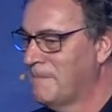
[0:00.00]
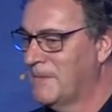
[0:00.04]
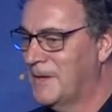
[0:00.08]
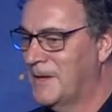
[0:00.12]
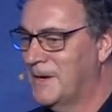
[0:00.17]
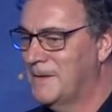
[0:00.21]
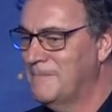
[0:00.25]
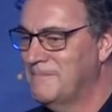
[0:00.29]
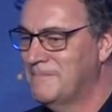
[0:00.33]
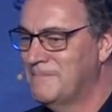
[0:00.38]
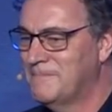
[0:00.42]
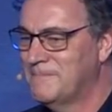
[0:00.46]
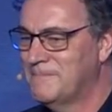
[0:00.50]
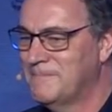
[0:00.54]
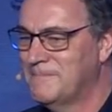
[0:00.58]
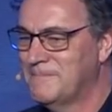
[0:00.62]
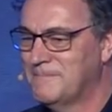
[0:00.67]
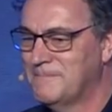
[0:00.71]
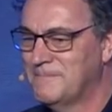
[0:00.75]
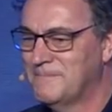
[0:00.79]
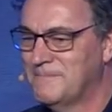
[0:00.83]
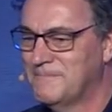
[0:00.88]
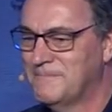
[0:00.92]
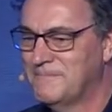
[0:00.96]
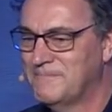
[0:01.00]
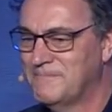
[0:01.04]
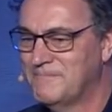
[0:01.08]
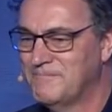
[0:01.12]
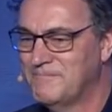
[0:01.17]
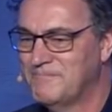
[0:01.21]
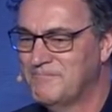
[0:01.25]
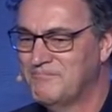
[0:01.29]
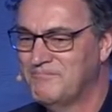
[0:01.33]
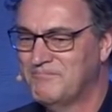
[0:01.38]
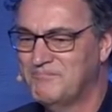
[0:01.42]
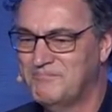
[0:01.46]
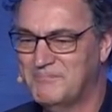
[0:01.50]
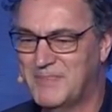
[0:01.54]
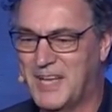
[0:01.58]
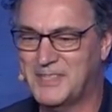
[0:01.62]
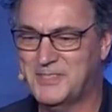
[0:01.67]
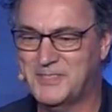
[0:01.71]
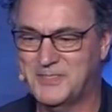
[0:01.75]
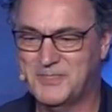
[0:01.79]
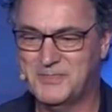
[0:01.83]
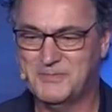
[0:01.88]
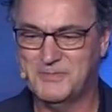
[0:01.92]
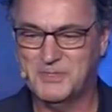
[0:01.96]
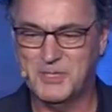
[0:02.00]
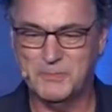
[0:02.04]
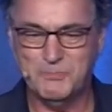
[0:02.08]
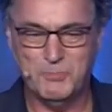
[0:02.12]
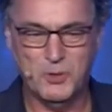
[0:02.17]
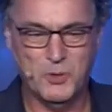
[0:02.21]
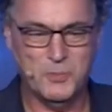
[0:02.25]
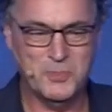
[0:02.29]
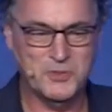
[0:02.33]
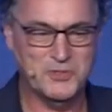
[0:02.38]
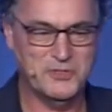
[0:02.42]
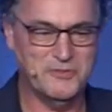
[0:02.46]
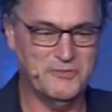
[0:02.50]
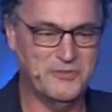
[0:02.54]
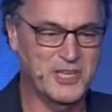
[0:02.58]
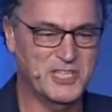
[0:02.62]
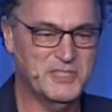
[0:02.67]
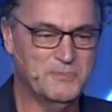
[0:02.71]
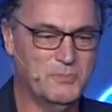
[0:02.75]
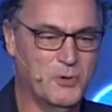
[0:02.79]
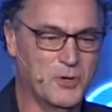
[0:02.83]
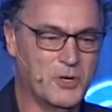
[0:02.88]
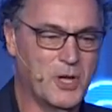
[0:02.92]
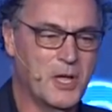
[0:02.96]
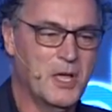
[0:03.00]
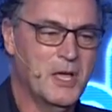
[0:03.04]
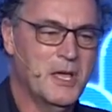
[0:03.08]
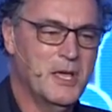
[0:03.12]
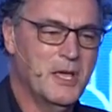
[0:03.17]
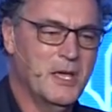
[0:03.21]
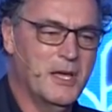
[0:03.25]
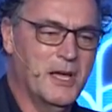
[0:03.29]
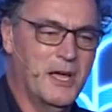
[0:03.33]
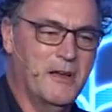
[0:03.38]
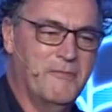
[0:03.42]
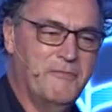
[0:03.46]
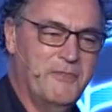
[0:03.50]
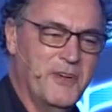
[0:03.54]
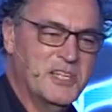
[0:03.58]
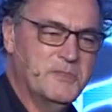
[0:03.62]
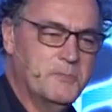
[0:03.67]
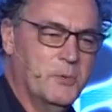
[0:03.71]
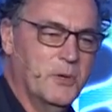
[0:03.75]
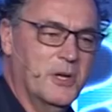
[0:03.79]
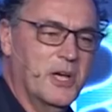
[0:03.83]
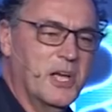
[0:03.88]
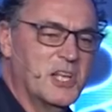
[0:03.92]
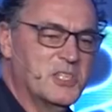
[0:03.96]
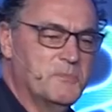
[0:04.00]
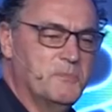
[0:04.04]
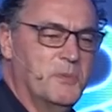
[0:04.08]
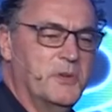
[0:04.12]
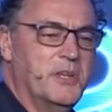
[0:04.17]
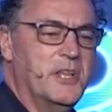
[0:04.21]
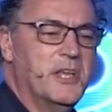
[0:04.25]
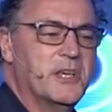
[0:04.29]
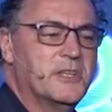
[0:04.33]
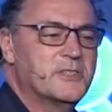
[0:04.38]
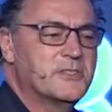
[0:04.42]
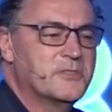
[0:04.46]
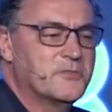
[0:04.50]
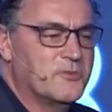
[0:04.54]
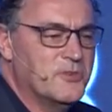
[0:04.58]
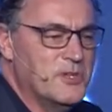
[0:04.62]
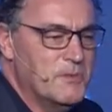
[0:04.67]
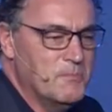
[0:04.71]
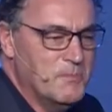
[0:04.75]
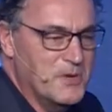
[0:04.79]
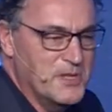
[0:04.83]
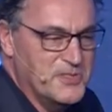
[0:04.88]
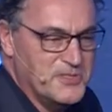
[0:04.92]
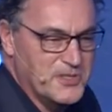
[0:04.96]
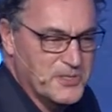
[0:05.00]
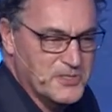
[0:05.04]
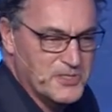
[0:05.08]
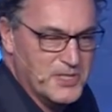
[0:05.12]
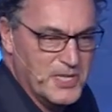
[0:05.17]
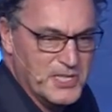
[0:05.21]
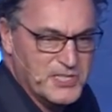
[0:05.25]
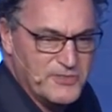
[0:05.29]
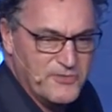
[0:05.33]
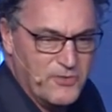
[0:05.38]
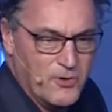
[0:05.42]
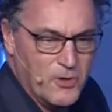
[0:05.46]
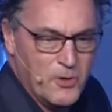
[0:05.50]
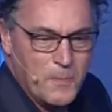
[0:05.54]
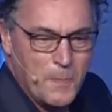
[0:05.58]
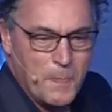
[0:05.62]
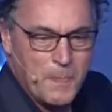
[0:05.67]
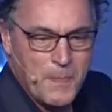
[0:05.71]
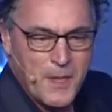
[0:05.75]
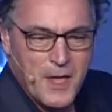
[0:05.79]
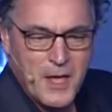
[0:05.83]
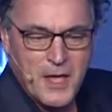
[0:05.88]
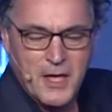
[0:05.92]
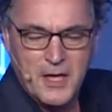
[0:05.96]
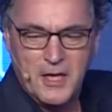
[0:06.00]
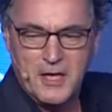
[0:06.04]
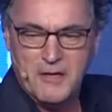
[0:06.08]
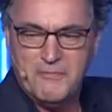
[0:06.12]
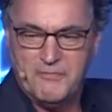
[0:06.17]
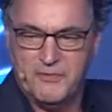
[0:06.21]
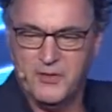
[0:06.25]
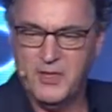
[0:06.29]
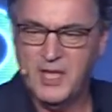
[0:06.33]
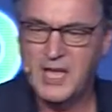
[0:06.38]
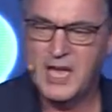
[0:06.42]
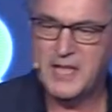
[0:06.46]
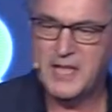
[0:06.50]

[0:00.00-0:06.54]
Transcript: Huh? That's the purpose of Facebook. And Facebook has been extremely successful. If you had